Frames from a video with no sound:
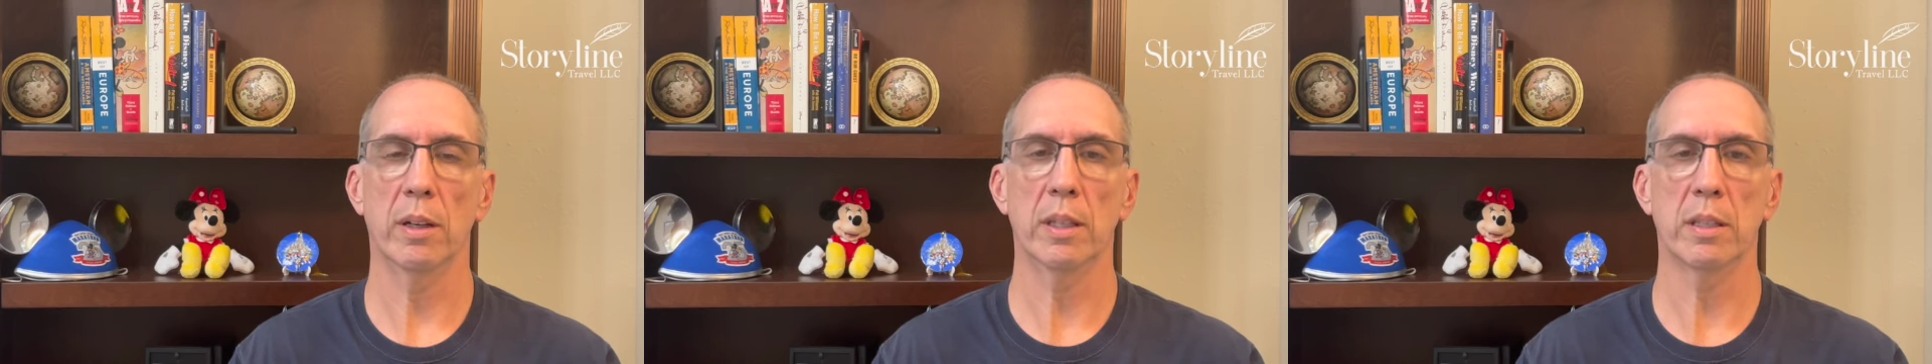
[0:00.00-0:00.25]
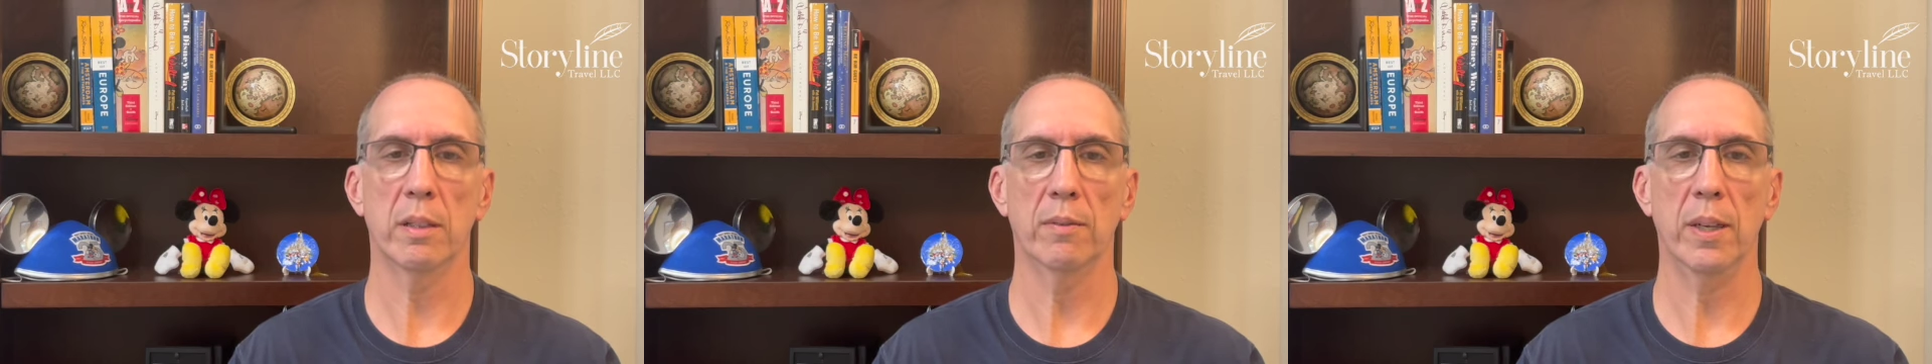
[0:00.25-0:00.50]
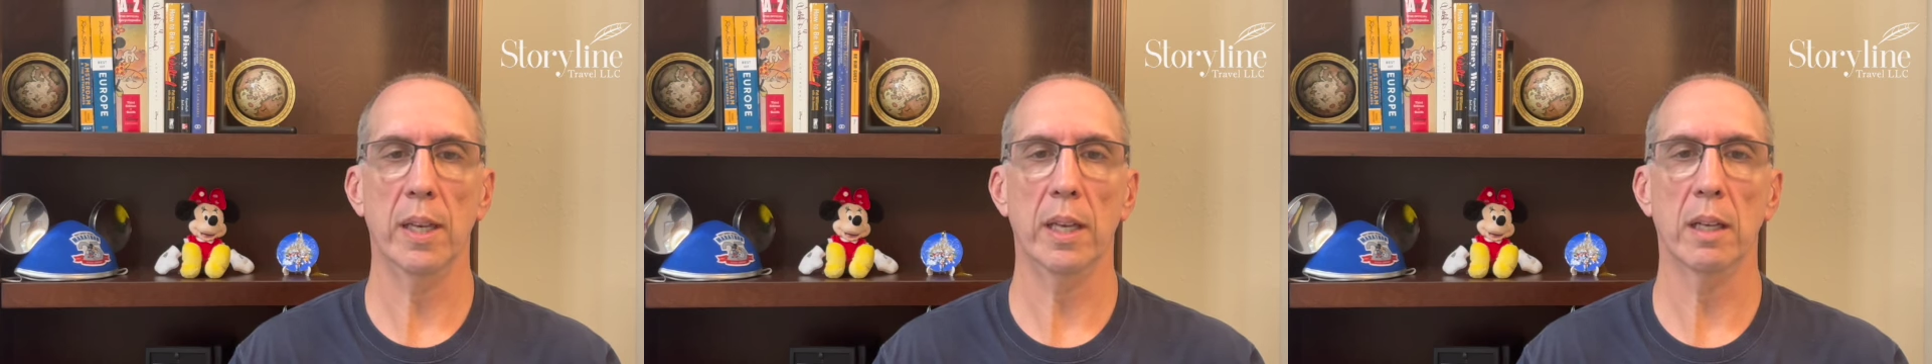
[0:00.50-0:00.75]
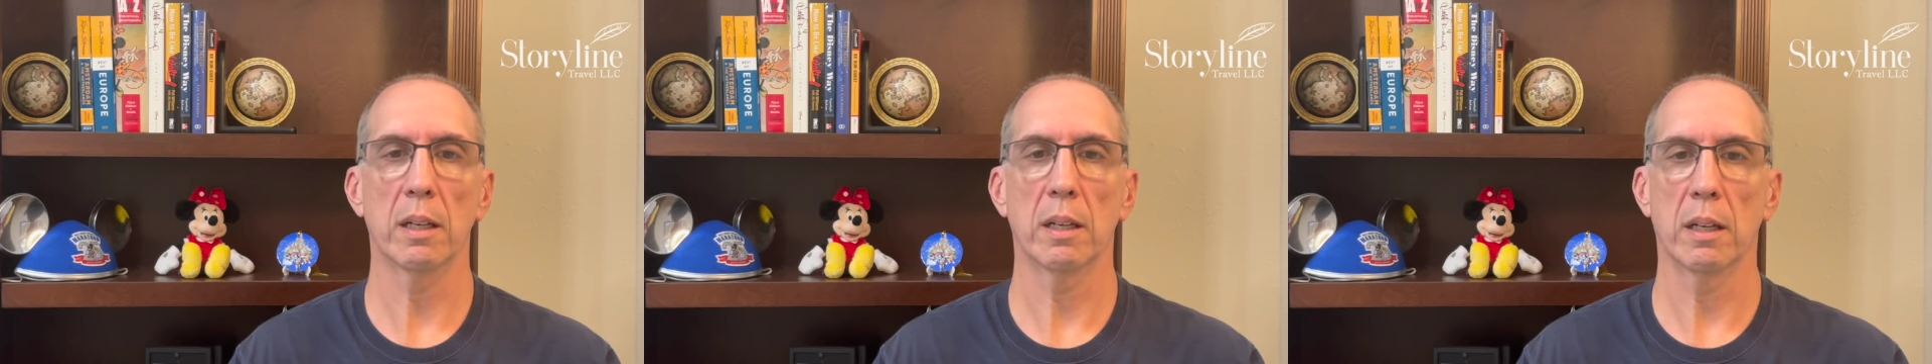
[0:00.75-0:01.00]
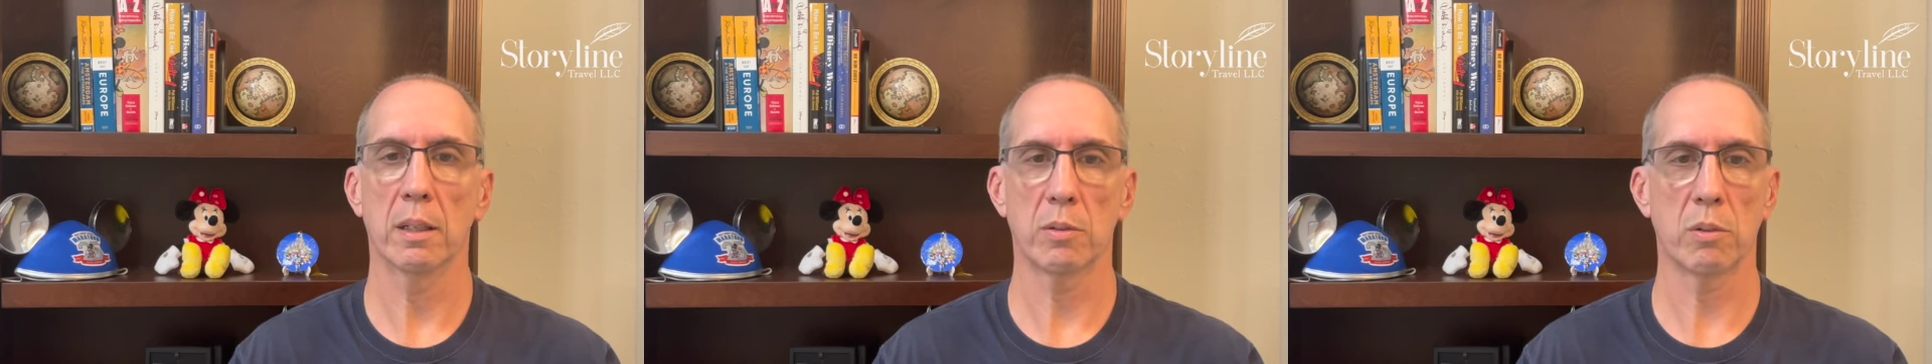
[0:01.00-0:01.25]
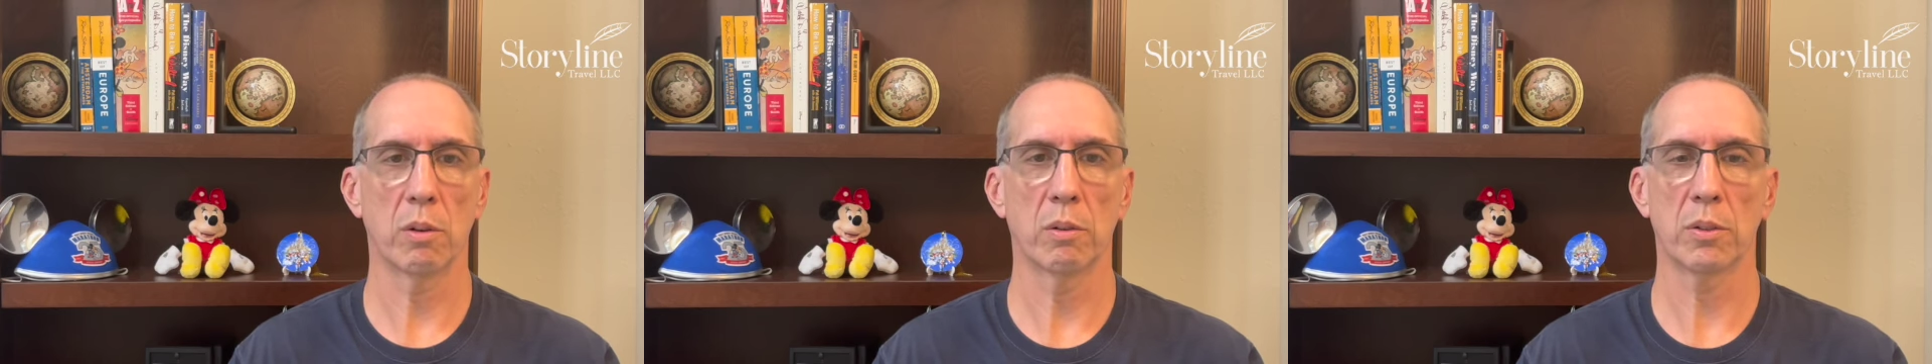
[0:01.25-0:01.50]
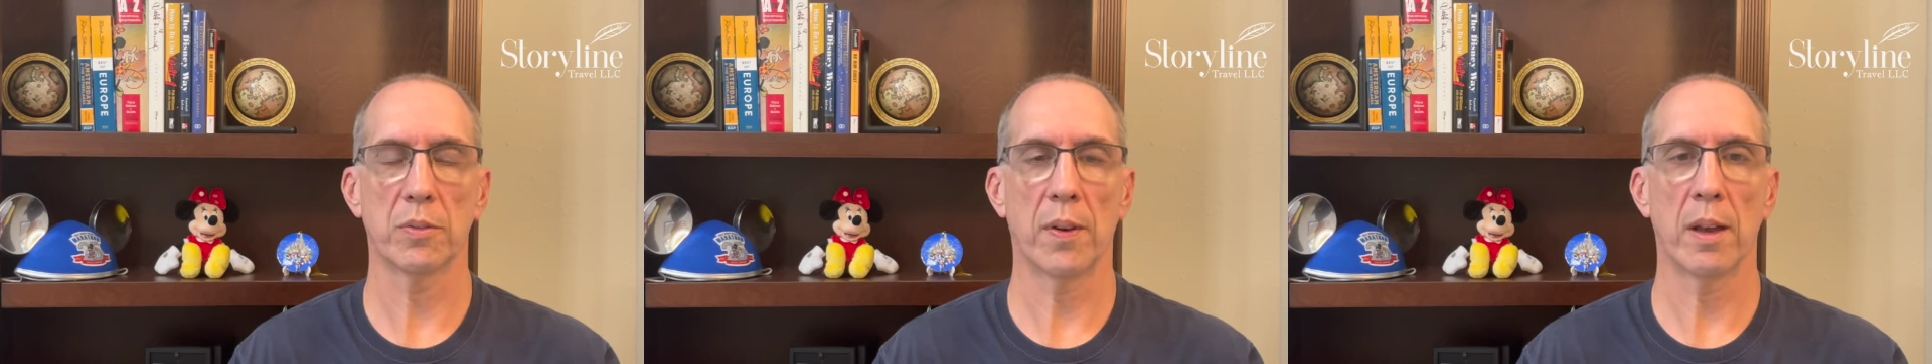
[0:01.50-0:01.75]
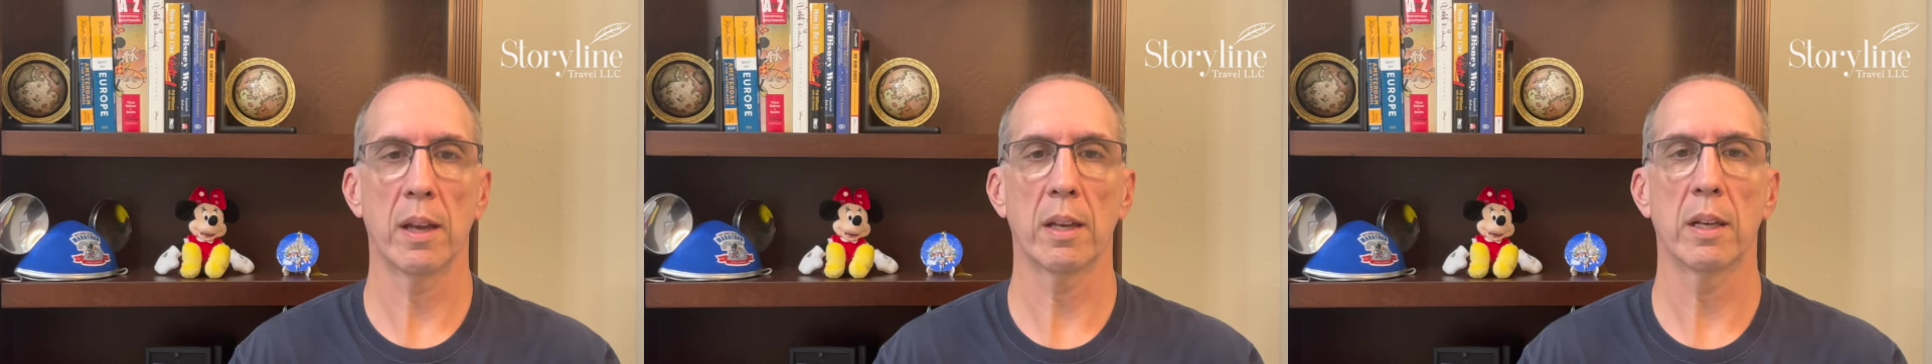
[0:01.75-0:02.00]
ECV, a stroller's
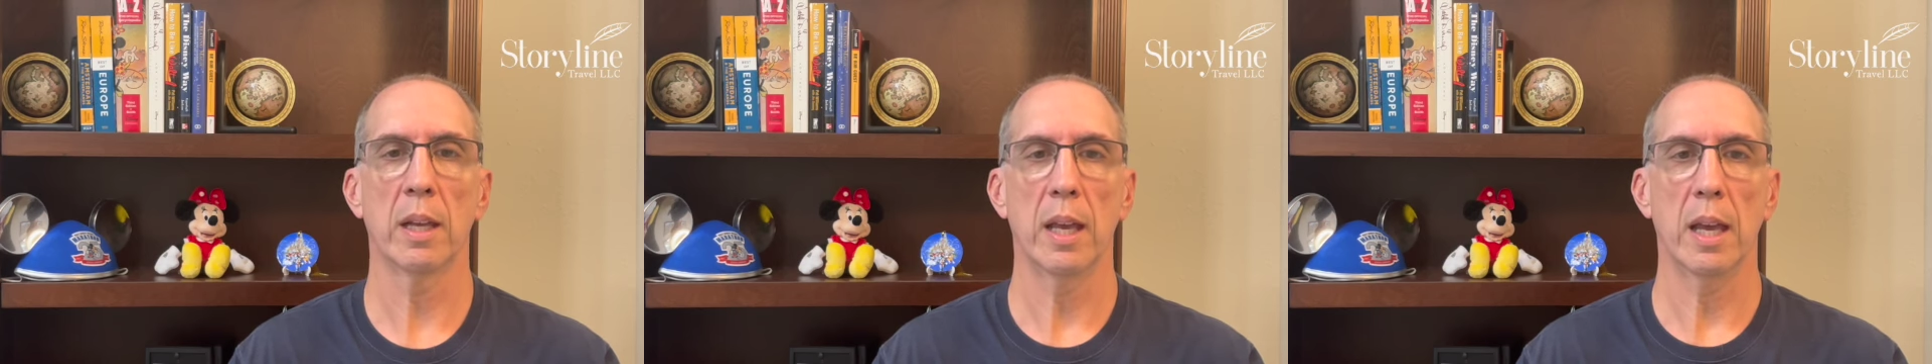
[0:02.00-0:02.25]
fine,